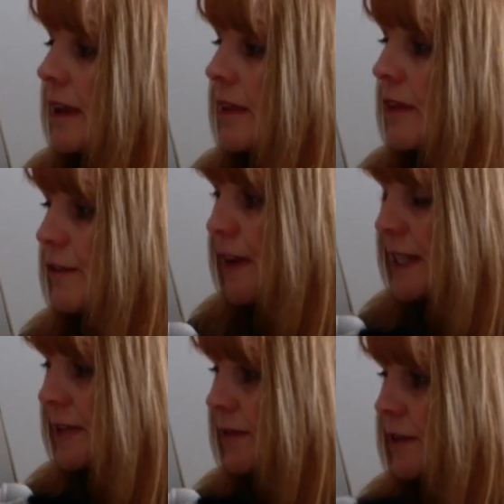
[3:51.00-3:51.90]
The
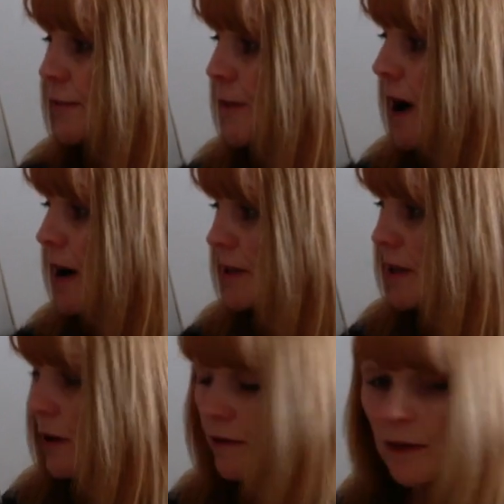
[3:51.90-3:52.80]
festival of
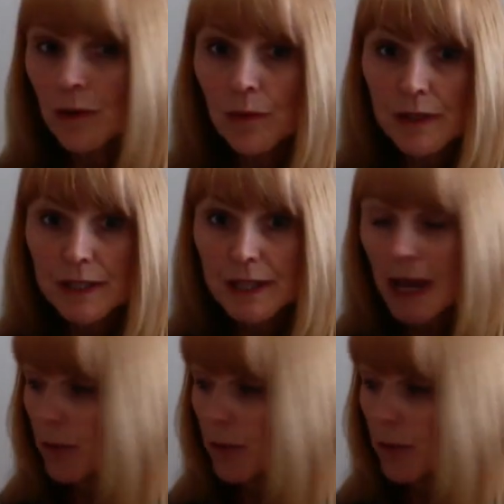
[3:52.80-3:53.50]
Passover was that